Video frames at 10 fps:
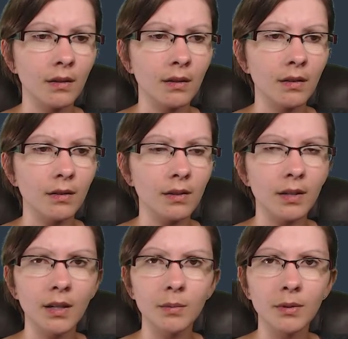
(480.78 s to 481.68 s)

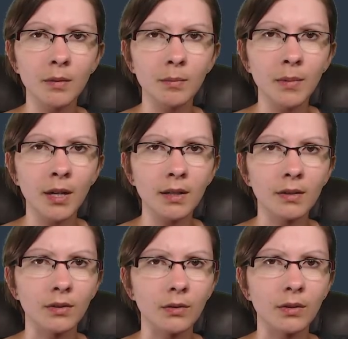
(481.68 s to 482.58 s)
this 90%
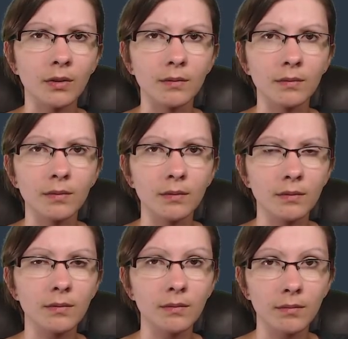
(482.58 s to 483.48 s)
box in order
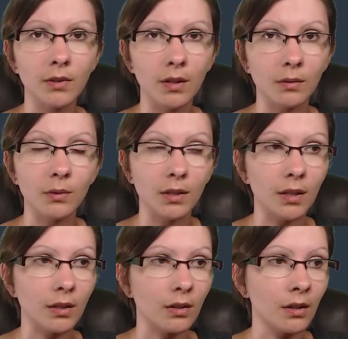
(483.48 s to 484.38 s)
so that it
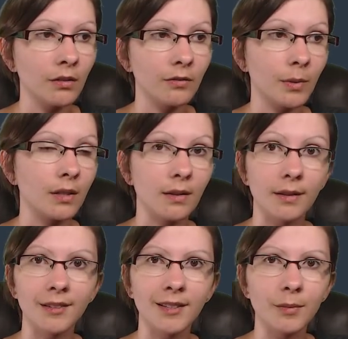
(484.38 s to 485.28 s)
wouldn't get cut off, because
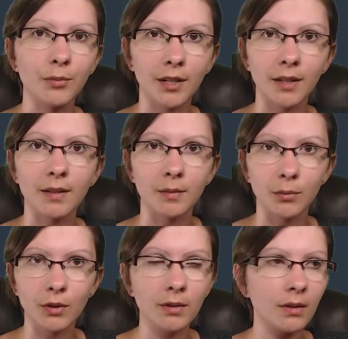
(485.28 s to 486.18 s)
as I said, branding is
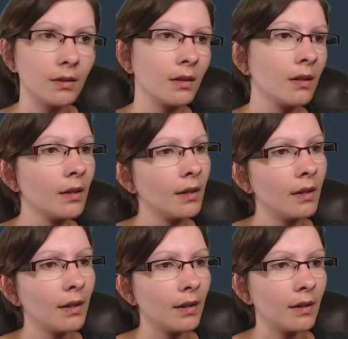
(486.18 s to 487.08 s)
important.
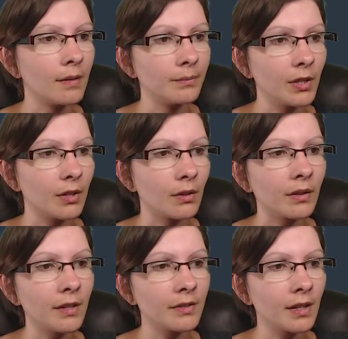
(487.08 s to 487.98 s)
The
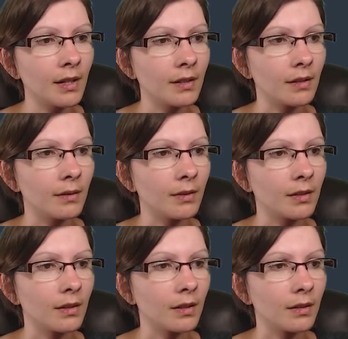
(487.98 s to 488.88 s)
left side is
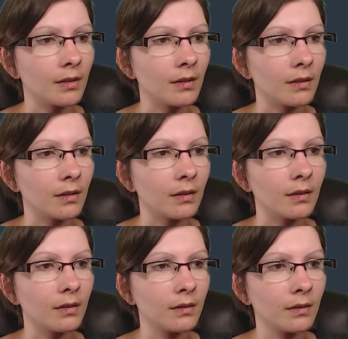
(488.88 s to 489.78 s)
obviously
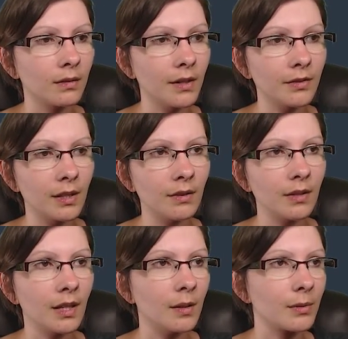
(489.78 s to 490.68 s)
the left side
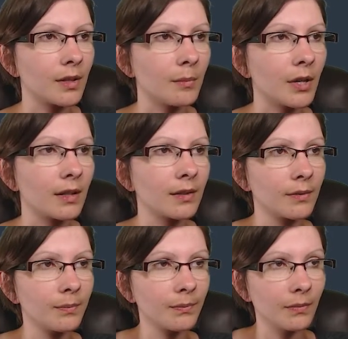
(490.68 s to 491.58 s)
of the 90%
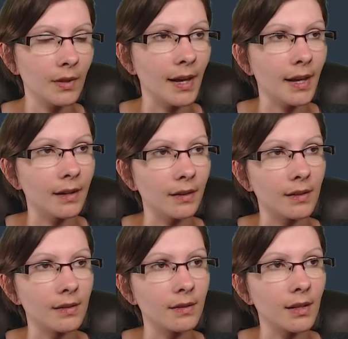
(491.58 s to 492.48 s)
box, and
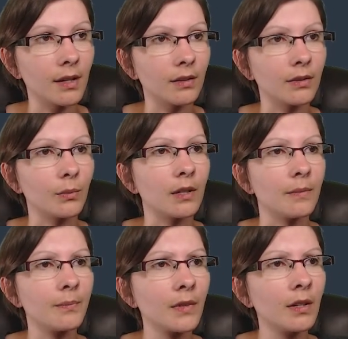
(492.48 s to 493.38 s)
this title as
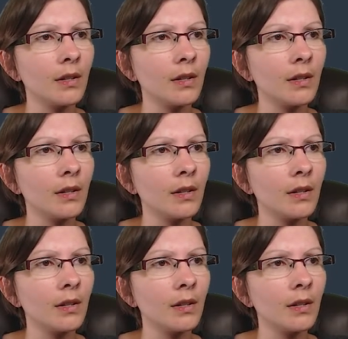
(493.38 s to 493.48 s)
well.